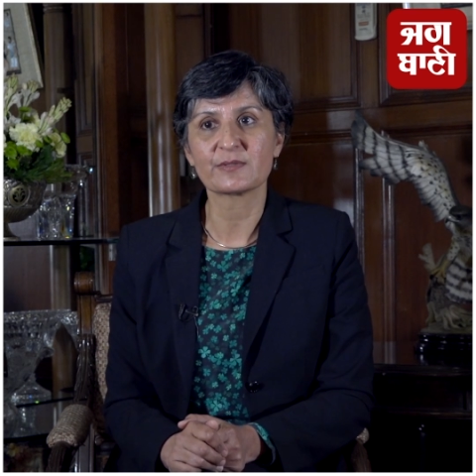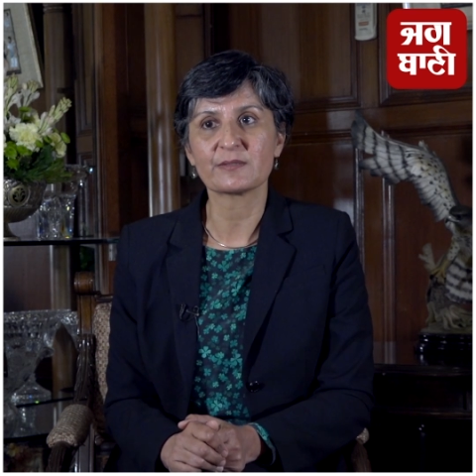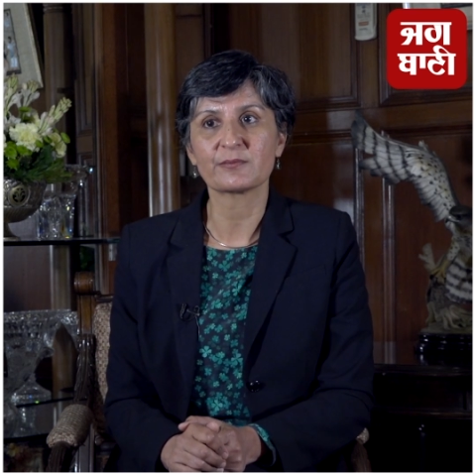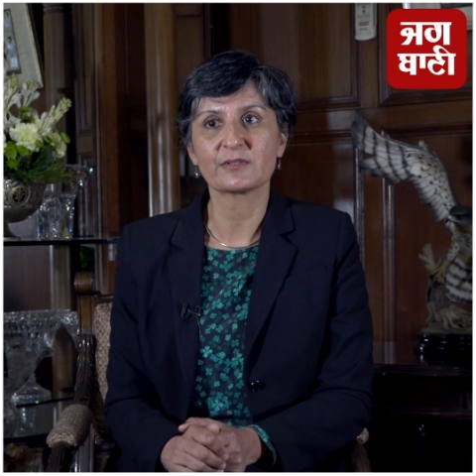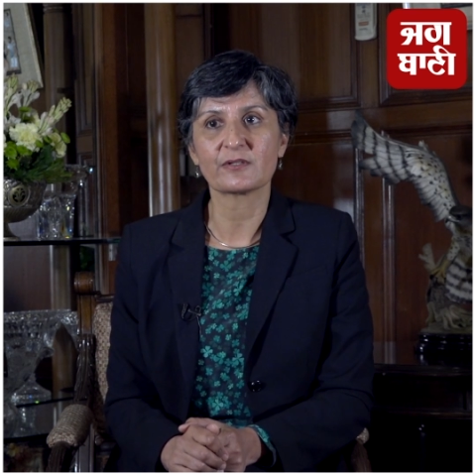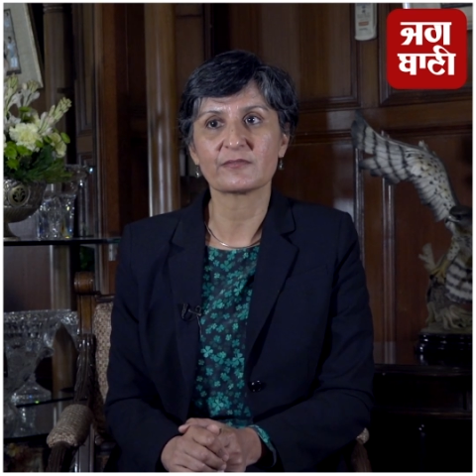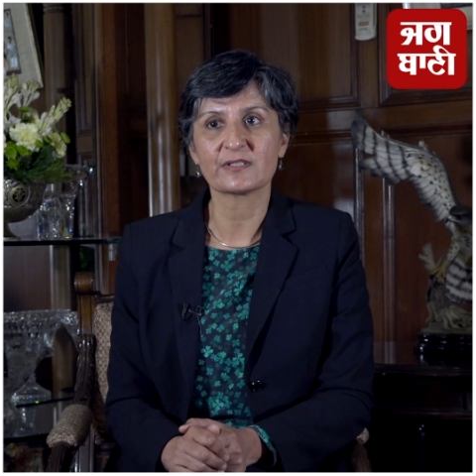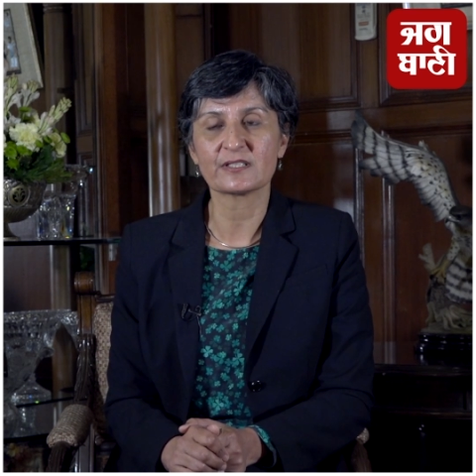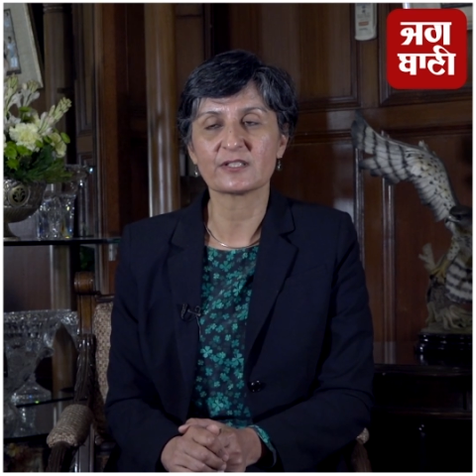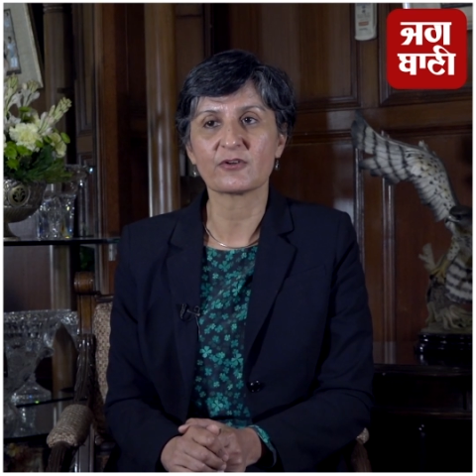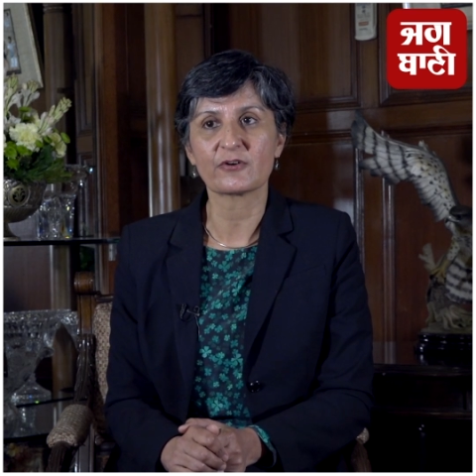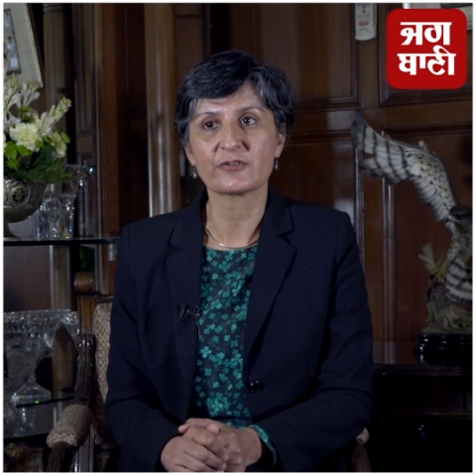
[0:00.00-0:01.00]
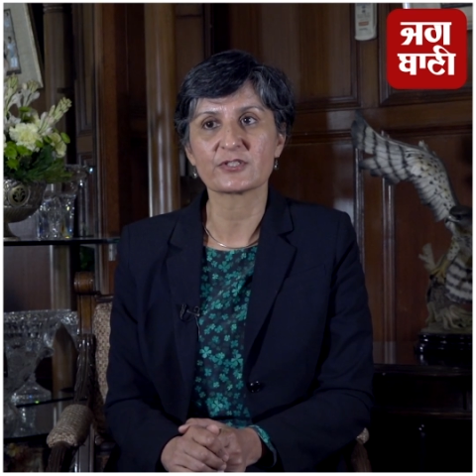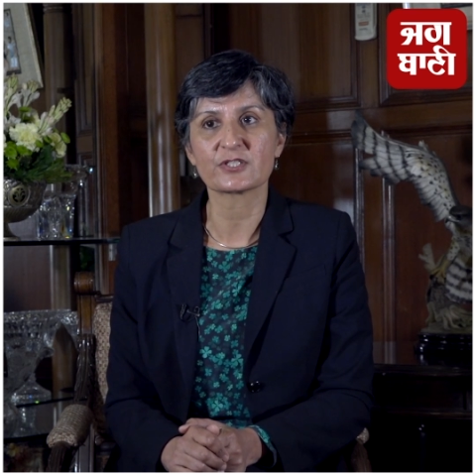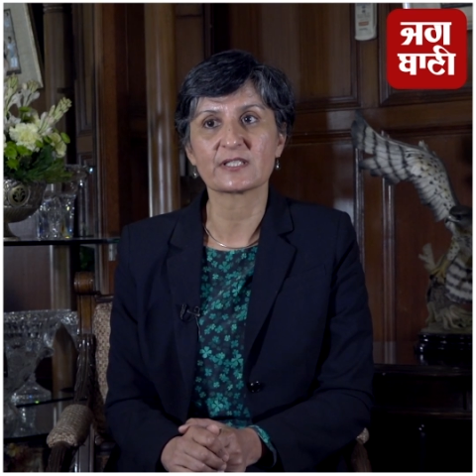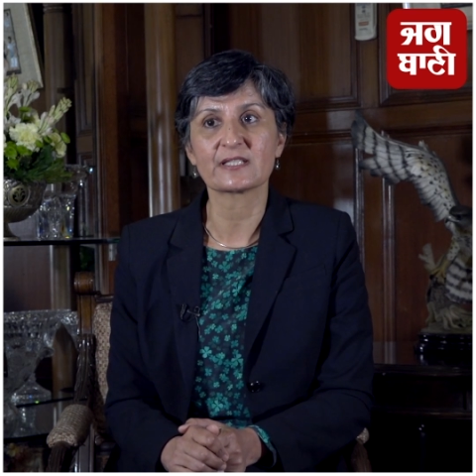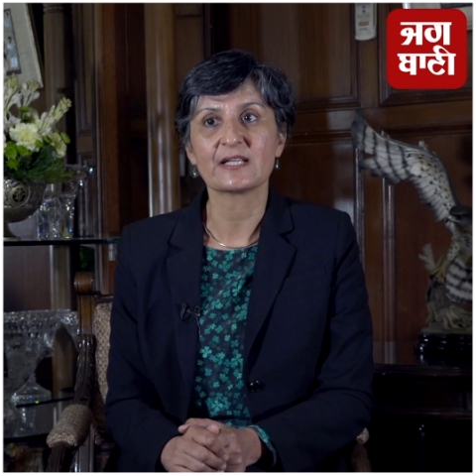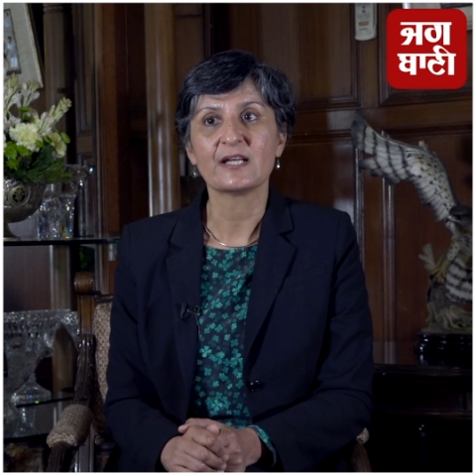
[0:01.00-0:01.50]
people of Indian
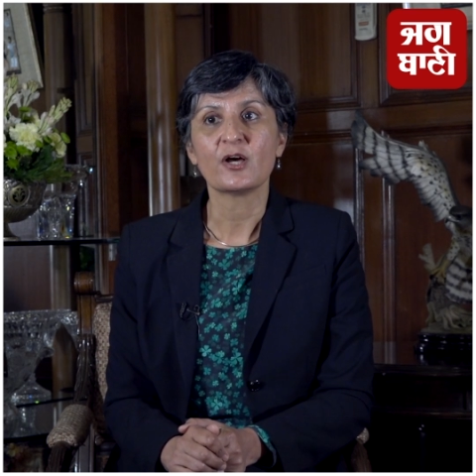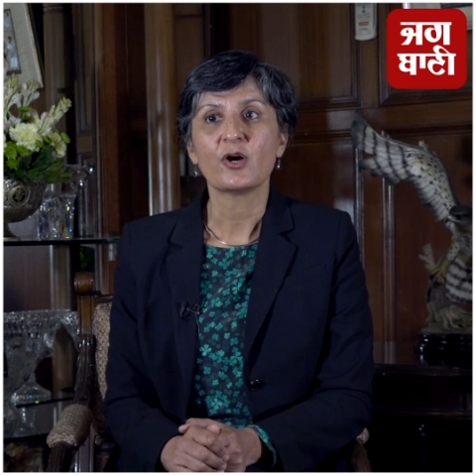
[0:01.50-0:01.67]
origin